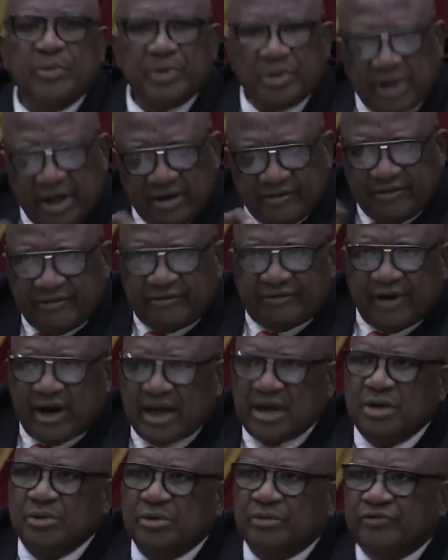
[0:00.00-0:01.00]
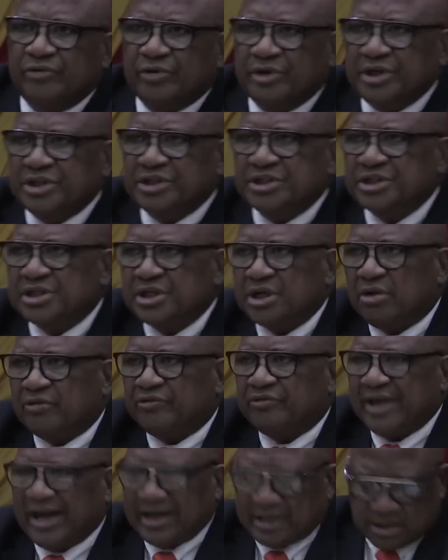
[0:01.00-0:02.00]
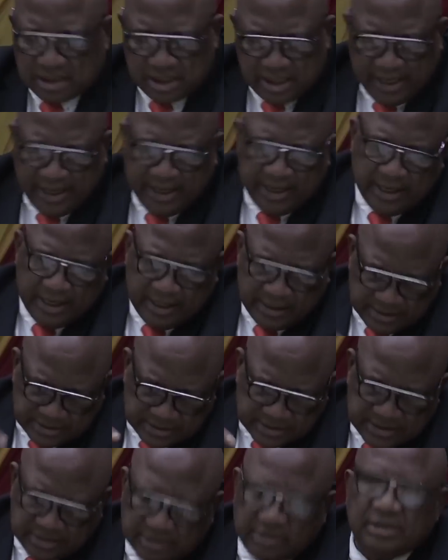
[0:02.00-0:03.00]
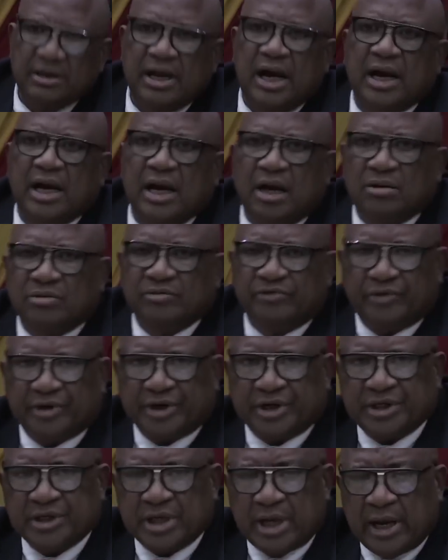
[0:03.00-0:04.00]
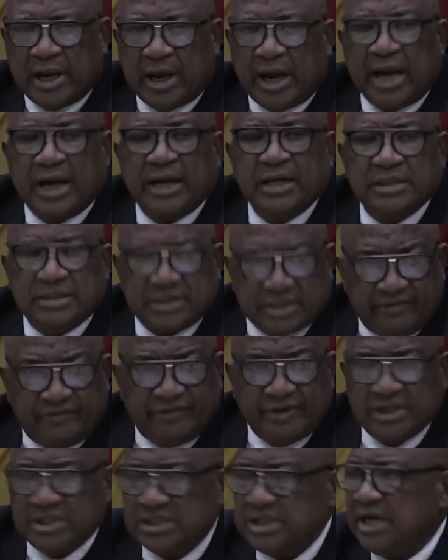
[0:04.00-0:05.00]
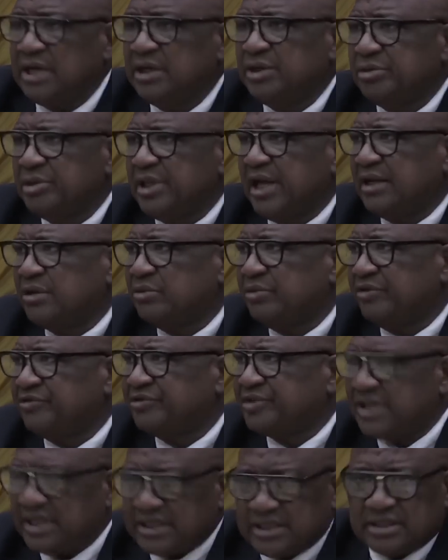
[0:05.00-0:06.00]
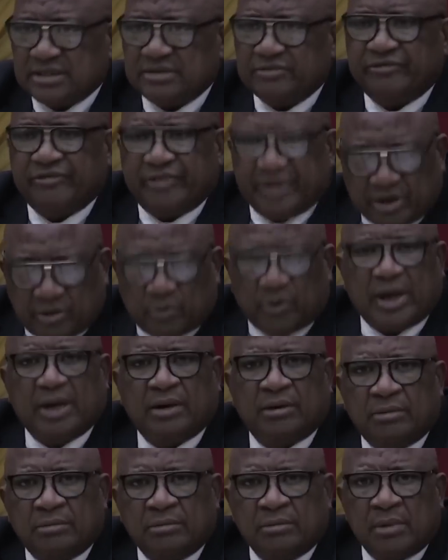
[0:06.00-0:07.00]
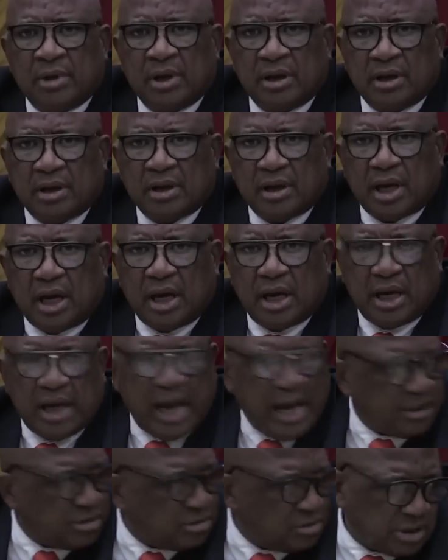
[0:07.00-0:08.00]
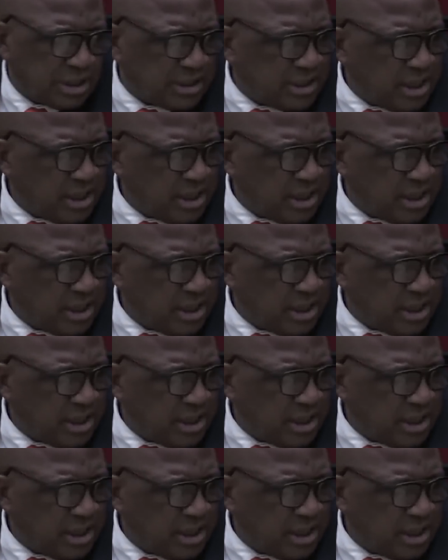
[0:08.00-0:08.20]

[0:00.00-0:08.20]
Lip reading: will have a value for each of that and still account for it. I can safely tell you that we've started very well. I don't